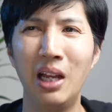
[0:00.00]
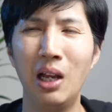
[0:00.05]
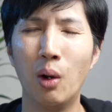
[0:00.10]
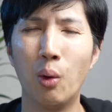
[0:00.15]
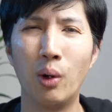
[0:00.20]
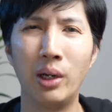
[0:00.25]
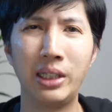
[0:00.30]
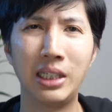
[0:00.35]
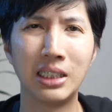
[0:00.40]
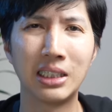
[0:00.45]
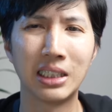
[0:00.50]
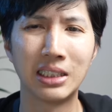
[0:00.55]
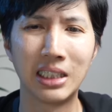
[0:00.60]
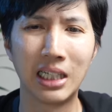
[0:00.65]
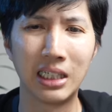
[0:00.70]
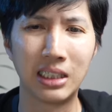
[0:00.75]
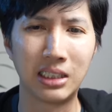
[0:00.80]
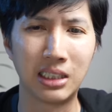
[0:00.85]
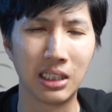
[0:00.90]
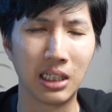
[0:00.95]
one of the things is
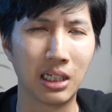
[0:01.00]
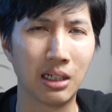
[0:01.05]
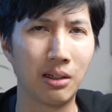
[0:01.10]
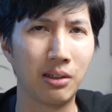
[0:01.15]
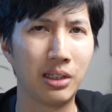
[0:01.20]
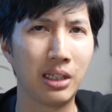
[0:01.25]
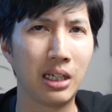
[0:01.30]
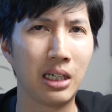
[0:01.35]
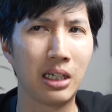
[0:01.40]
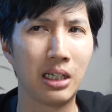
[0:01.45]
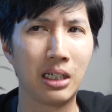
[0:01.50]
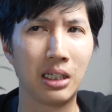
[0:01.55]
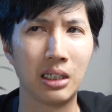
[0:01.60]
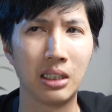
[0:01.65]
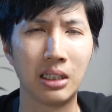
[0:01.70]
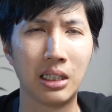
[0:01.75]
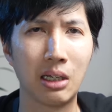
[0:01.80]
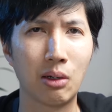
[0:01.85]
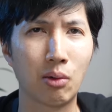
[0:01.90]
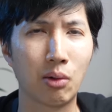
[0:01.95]
that
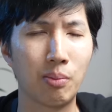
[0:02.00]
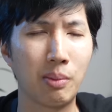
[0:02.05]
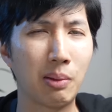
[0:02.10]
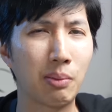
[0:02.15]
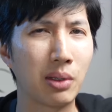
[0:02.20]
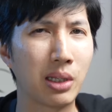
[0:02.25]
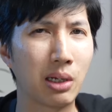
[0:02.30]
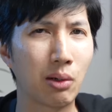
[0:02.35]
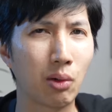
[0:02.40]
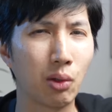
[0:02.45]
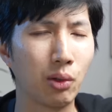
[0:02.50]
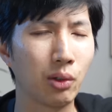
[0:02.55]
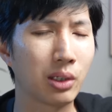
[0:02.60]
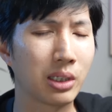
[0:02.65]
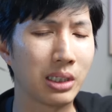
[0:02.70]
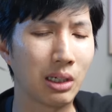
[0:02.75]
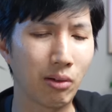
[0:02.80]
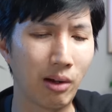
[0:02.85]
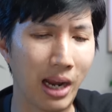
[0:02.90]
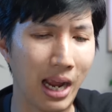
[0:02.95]
they
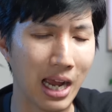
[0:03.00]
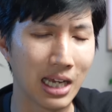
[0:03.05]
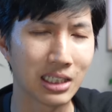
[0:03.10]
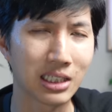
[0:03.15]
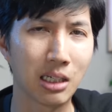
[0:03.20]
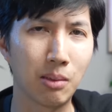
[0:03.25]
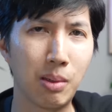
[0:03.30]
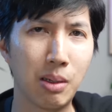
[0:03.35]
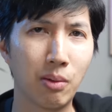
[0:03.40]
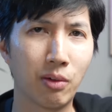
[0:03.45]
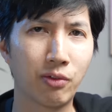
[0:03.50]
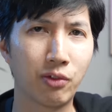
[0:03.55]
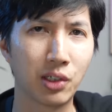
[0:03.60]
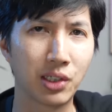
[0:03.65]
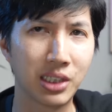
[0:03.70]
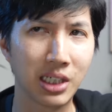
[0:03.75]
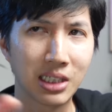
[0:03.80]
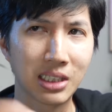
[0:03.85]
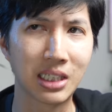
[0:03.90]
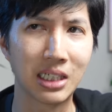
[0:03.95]
were asking people for
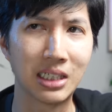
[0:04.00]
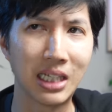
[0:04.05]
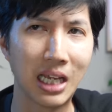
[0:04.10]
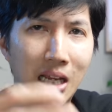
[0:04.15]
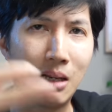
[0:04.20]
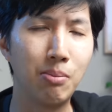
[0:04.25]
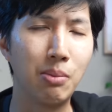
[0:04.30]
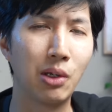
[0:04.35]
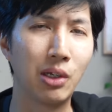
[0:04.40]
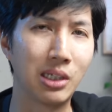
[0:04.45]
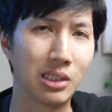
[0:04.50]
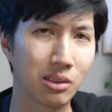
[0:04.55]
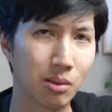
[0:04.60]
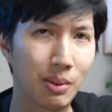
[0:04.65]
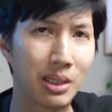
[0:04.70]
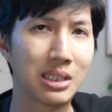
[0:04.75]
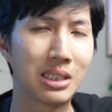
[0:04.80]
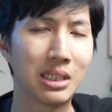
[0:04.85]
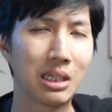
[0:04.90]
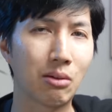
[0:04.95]
$6 to $10 billion. So
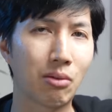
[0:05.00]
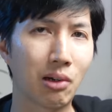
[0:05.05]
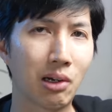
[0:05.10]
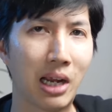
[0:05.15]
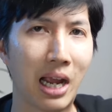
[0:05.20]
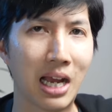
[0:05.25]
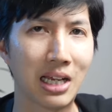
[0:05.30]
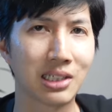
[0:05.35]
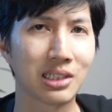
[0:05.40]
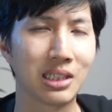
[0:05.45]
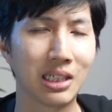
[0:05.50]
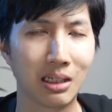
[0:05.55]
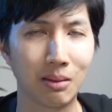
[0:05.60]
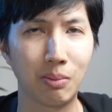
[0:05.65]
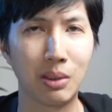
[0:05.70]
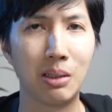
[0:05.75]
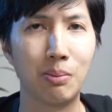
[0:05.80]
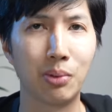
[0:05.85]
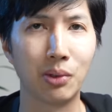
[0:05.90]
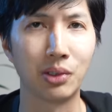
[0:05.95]
basically they were asking
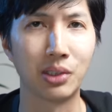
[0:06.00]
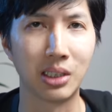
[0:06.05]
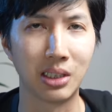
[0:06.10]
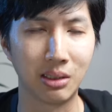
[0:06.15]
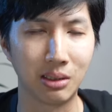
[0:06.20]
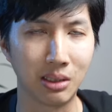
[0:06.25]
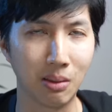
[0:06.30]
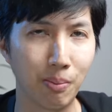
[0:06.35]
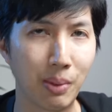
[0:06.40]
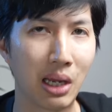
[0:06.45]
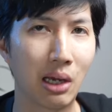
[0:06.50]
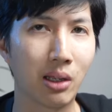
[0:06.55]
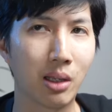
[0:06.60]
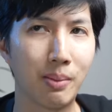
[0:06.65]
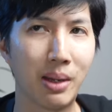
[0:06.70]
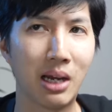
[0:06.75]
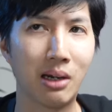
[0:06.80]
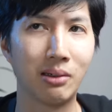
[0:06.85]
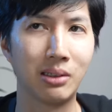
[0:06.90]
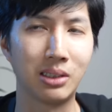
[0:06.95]
people to bail them
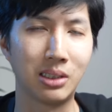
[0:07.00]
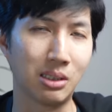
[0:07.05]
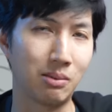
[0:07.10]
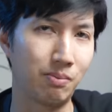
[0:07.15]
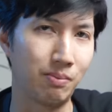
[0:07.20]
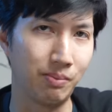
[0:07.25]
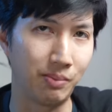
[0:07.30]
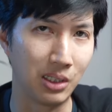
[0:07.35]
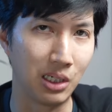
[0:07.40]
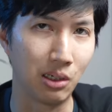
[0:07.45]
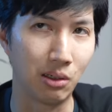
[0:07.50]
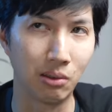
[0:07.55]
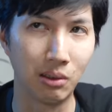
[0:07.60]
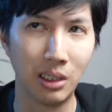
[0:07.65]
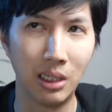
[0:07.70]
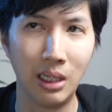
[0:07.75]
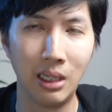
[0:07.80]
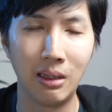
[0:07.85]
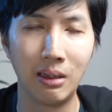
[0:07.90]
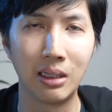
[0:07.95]
out, to, you know,
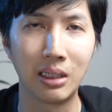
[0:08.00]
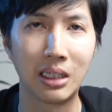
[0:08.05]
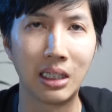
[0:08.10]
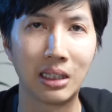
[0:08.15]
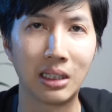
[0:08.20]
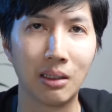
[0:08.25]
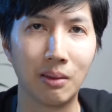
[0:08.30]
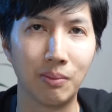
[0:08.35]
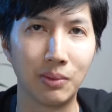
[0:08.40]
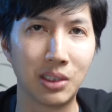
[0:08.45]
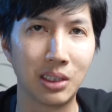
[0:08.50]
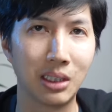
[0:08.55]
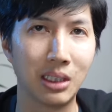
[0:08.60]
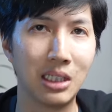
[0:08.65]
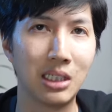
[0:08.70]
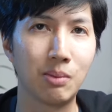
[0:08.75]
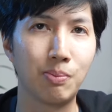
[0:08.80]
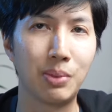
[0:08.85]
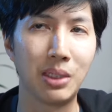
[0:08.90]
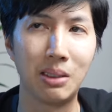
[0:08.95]
get them to at
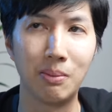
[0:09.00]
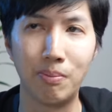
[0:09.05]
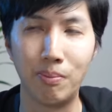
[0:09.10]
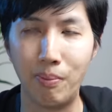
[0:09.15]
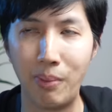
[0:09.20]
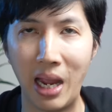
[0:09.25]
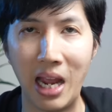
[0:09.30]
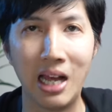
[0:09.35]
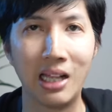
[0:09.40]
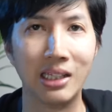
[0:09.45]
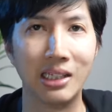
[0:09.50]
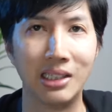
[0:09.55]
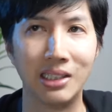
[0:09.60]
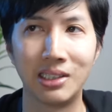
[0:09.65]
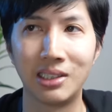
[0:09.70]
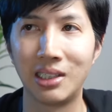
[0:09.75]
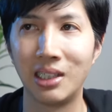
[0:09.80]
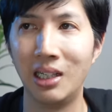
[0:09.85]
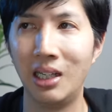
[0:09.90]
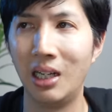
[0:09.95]
least be
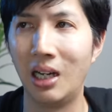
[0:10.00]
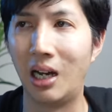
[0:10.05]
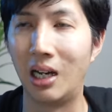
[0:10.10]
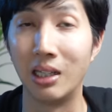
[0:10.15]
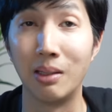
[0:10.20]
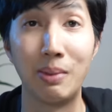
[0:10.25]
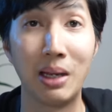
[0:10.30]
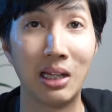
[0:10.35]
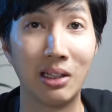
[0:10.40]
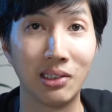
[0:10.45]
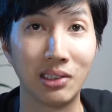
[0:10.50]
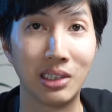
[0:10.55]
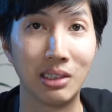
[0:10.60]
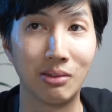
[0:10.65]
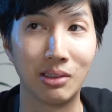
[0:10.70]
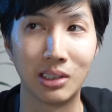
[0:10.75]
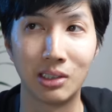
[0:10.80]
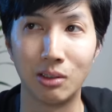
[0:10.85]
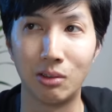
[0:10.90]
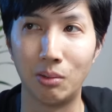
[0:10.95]
balanced on the balance sheet,
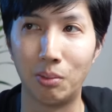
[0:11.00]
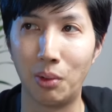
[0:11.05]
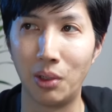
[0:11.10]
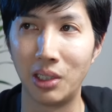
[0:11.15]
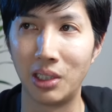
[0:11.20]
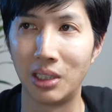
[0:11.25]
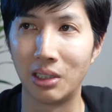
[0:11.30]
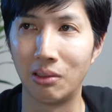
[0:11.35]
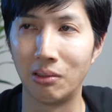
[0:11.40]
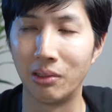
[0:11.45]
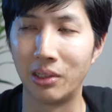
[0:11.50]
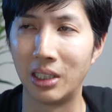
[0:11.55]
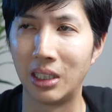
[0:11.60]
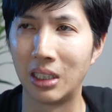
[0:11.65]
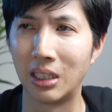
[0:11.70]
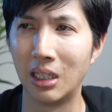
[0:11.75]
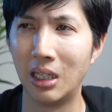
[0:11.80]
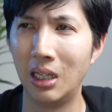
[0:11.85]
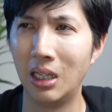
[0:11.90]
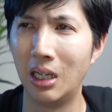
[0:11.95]
which is the whole point of the whole
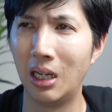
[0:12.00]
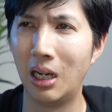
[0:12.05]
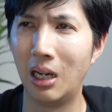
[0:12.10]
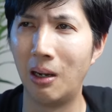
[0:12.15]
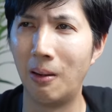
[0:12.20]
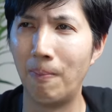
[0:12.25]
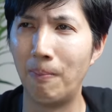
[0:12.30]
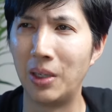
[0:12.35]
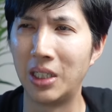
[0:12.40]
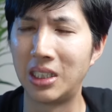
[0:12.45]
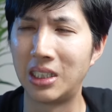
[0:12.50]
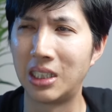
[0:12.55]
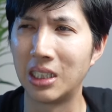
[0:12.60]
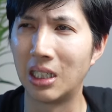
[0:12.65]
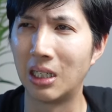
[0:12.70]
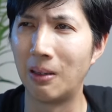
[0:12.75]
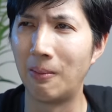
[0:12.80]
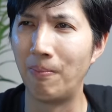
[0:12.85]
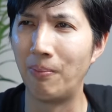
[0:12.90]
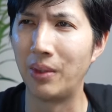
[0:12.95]
thing. But
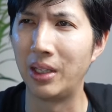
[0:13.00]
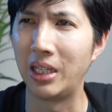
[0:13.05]
9